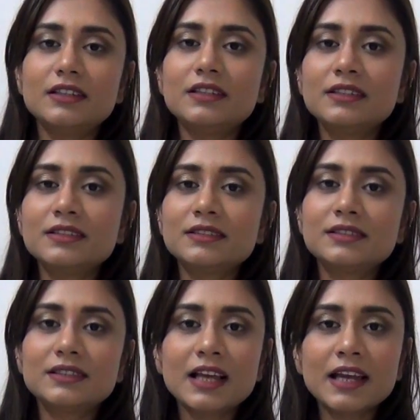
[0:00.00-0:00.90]

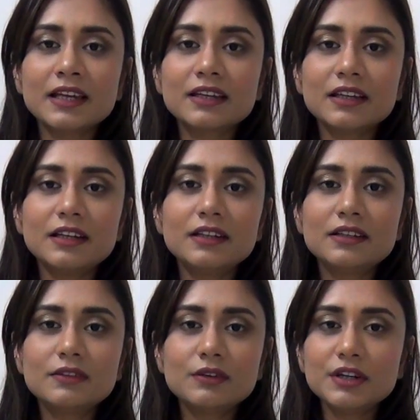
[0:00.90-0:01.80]
is like,
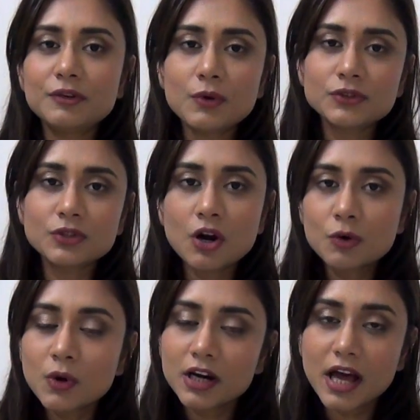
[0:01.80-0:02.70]
it was
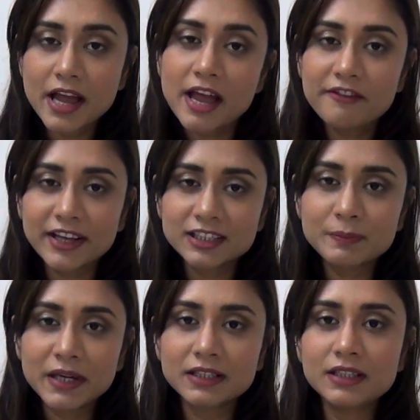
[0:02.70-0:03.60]
not what I have
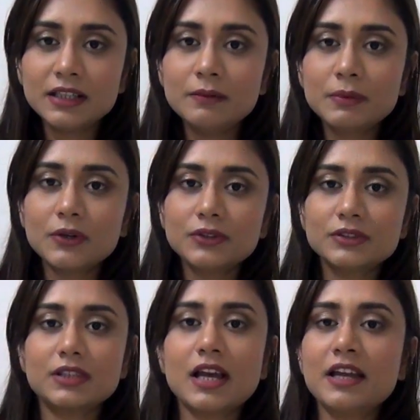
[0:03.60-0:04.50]
expected,
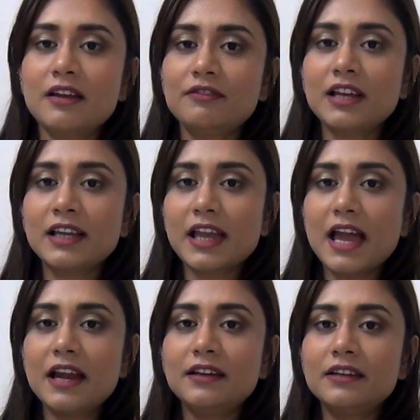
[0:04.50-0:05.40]
because I have like
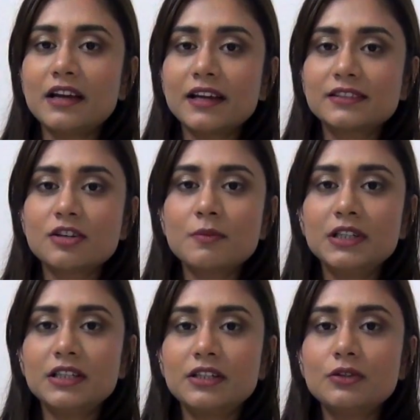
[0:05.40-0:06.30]
added extra
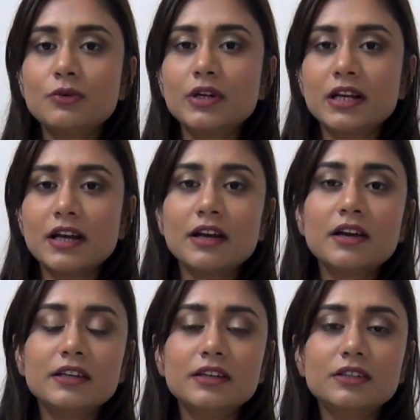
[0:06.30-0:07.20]
material over
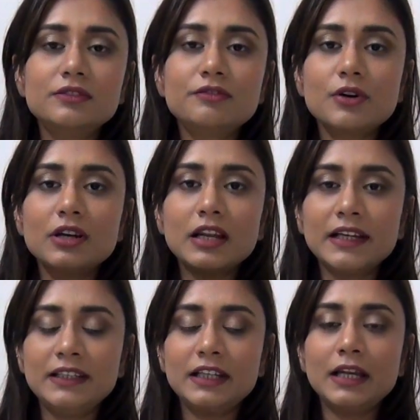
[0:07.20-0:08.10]
here for
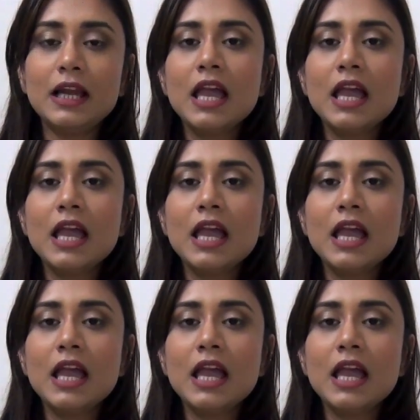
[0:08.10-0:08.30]
lining.